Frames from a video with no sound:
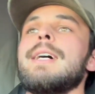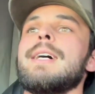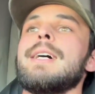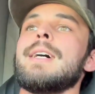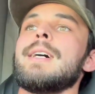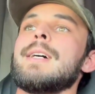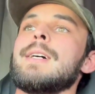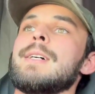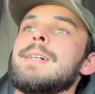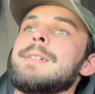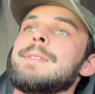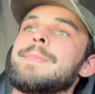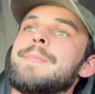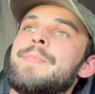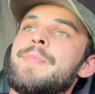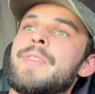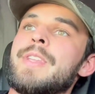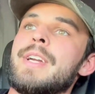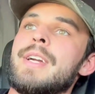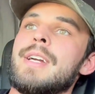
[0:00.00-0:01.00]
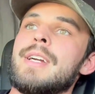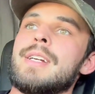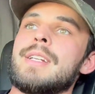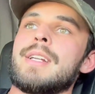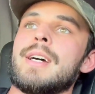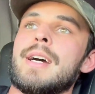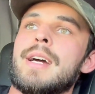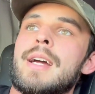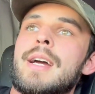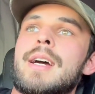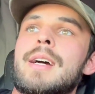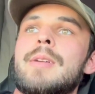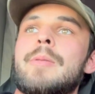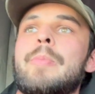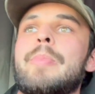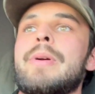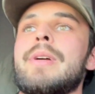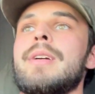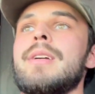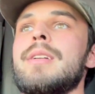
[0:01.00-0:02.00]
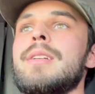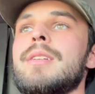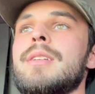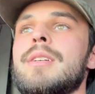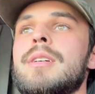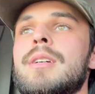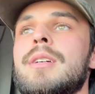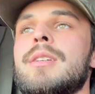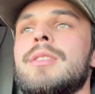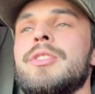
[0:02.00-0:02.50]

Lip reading: And I had been